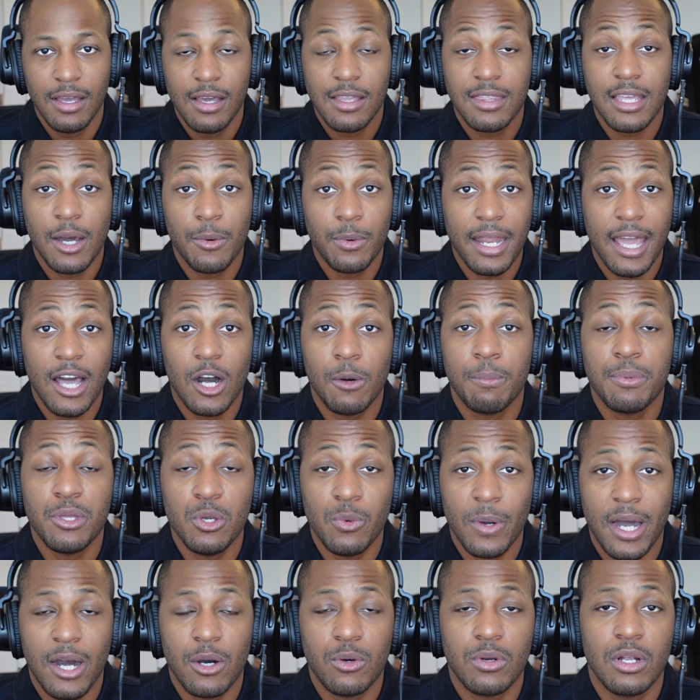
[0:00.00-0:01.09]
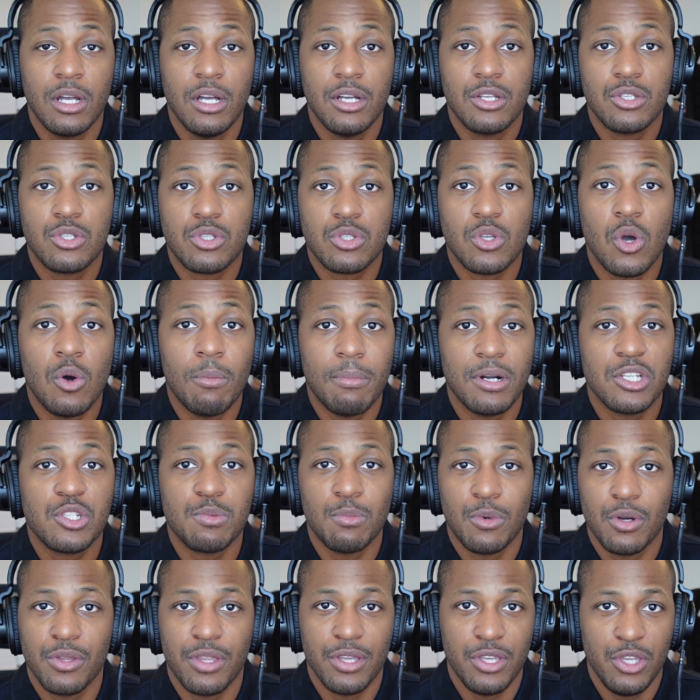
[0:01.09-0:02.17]
That would help you out so much
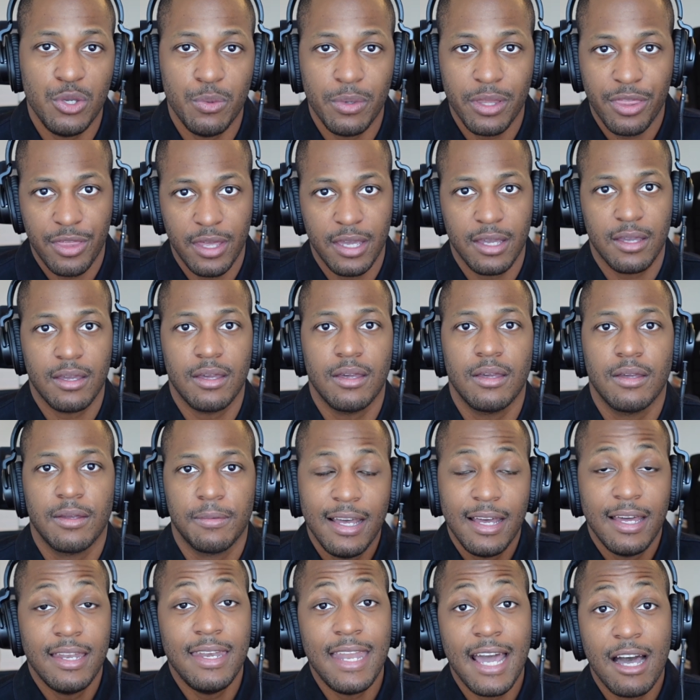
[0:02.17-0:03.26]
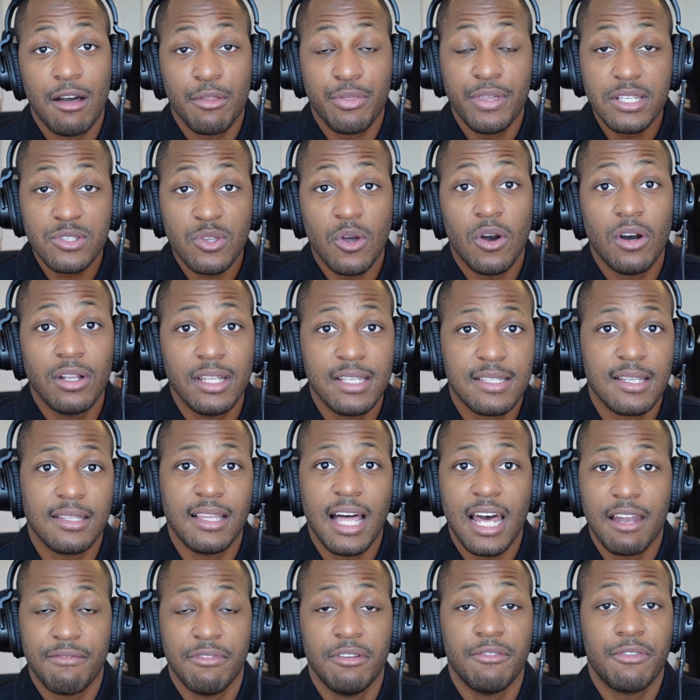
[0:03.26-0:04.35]
more than you would think. Now, this all is a
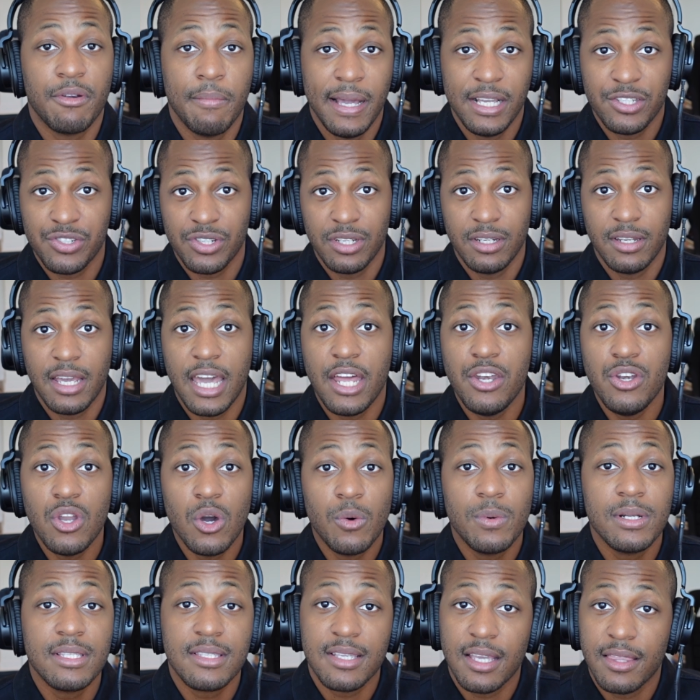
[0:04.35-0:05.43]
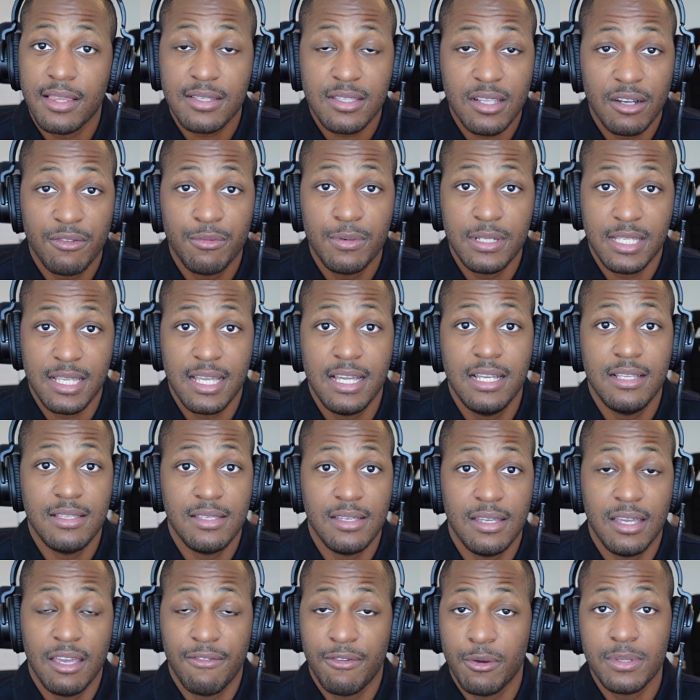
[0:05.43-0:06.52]
lot of information, and no one said this stuff was
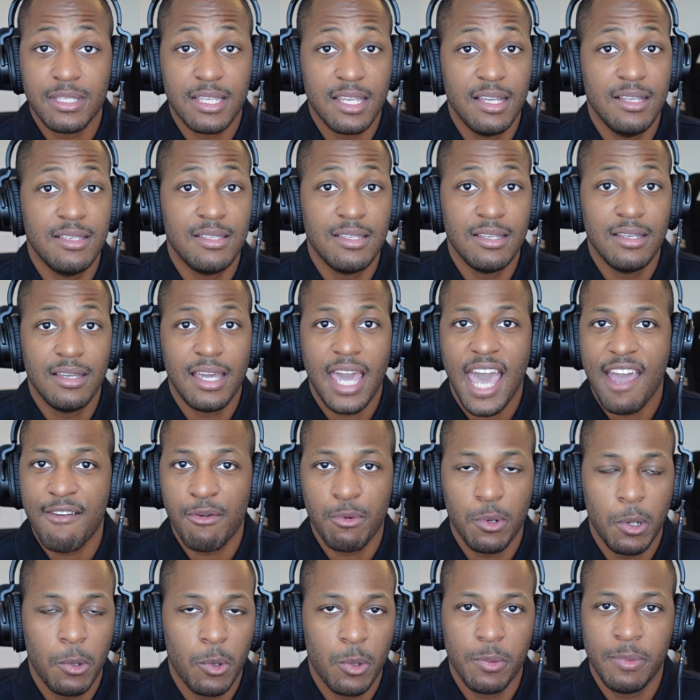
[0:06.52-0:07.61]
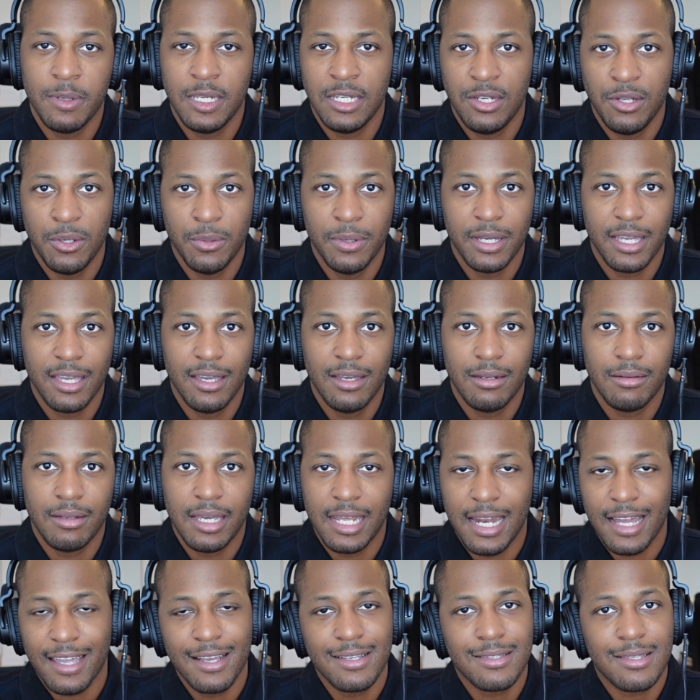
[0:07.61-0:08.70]
easy. If it was easy, everyone would be doing it,
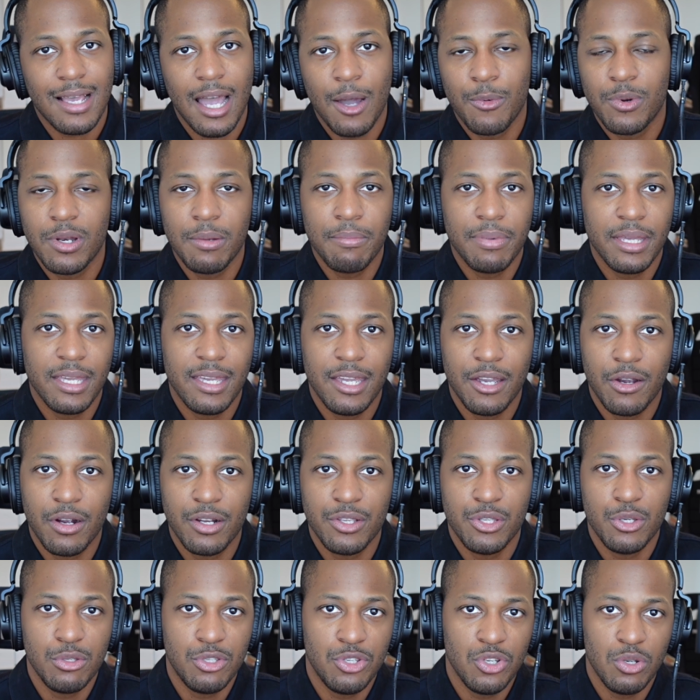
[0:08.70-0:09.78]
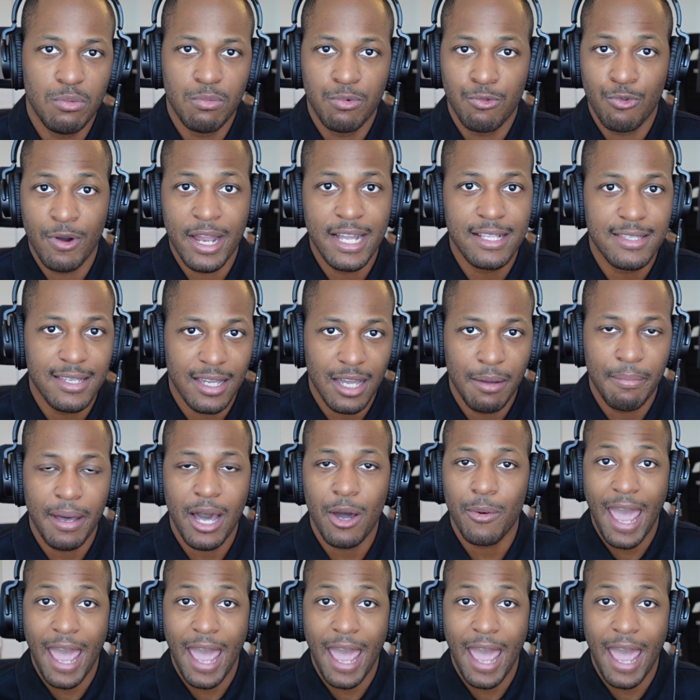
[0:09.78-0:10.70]
and I guess I wouldn't be here on YouTube ranting about